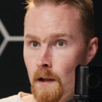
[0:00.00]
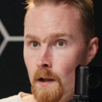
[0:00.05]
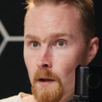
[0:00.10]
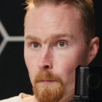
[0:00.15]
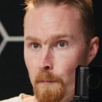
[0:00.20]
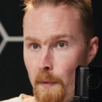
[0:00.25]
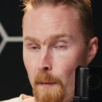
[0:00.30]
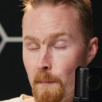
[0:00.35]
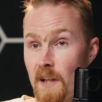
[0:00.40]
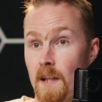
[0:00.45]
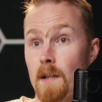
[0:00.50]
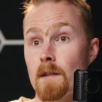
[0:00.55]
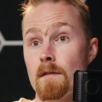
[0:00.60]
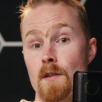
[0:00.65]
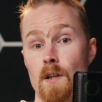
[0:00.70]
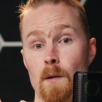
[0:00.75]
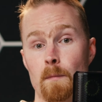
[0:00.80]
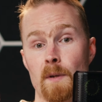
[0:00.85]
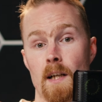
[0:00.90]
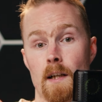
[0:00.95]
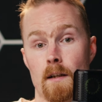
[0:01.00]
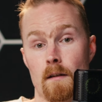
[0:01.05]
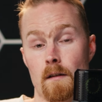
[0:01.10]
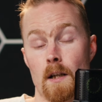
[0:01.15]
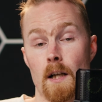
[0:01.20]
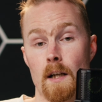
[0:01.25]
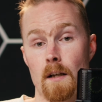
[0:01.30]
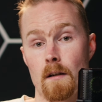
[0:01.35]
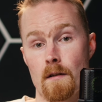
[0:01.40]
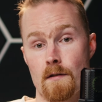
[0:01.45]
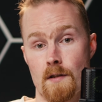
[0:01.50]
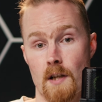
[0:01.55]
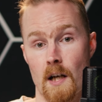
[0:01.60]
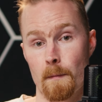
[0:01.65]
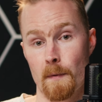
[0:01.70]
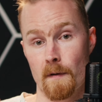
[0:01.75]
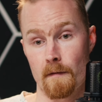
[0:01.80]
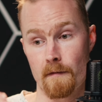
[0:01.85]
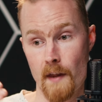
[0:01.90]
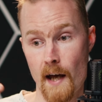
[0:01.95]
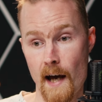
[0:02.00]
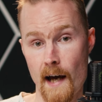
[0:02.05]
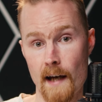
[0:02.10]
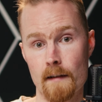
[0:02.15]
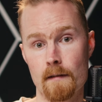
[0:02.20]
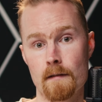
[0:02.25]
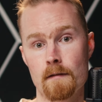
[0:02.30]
But because you're applying a LUT on top of that